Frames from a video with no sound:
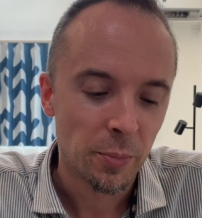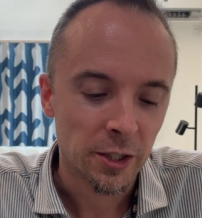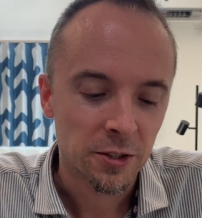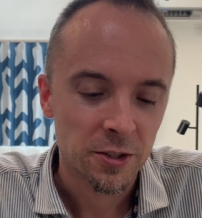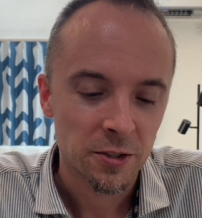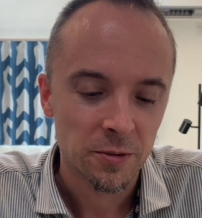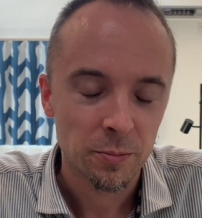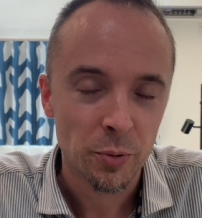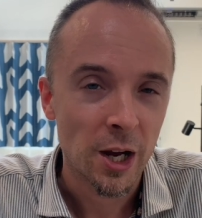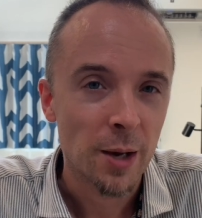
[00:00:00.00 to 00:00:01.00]

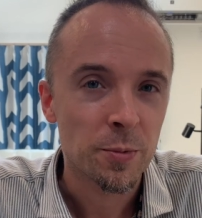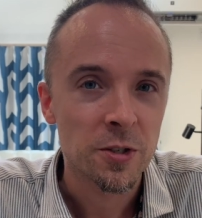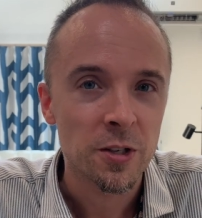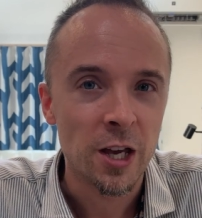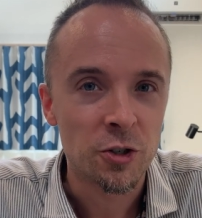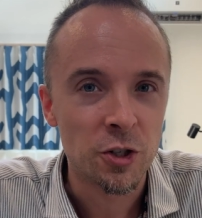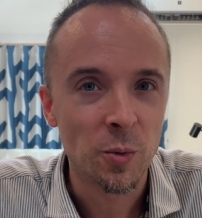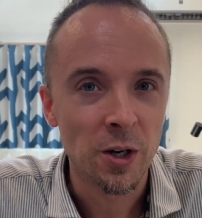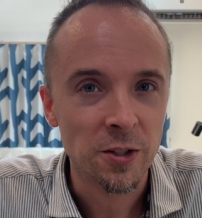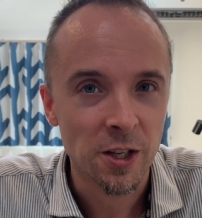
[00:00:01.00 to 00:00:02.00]
but perhaps
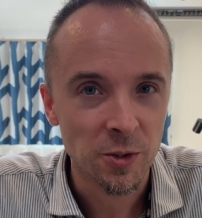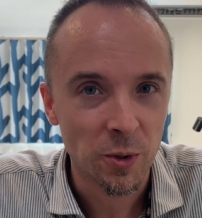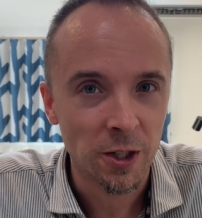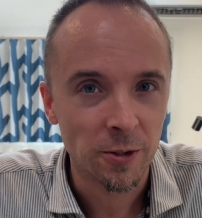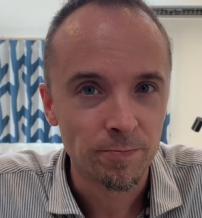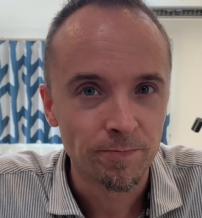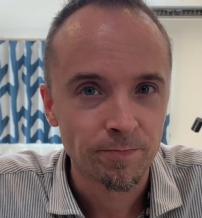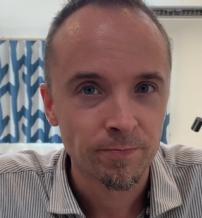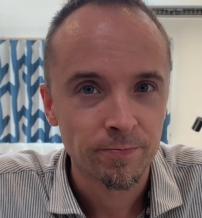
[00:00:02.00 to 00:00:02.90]
H.G. Wells as well.